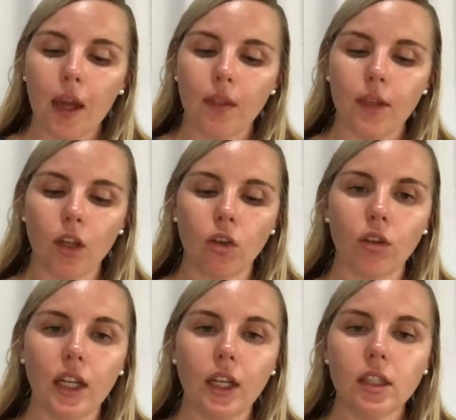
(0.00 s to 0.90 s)
The
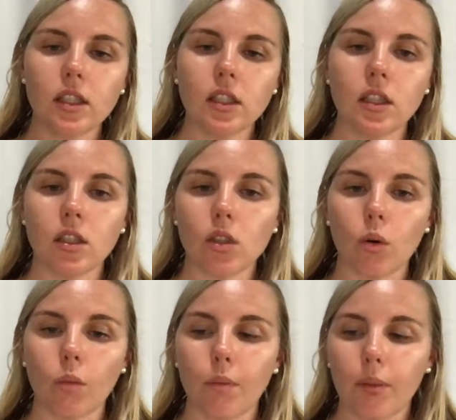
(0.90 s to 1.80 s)
ingredients in this
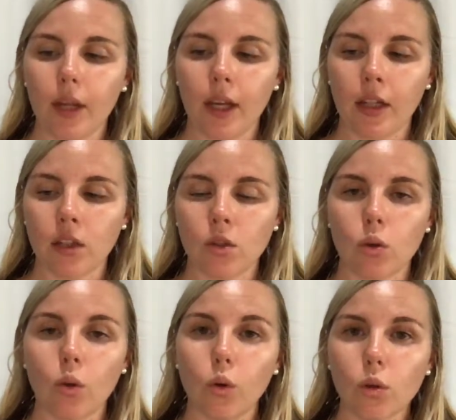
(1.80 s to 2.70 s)
blend
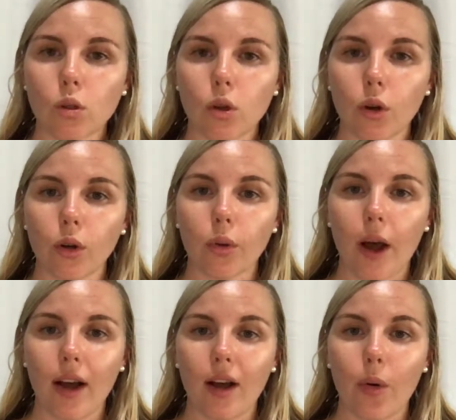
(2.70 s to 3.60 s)
also
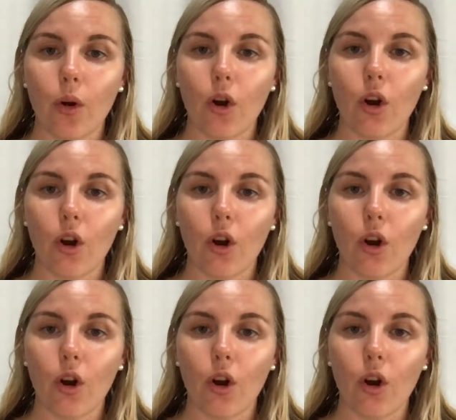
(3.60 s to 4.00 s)
are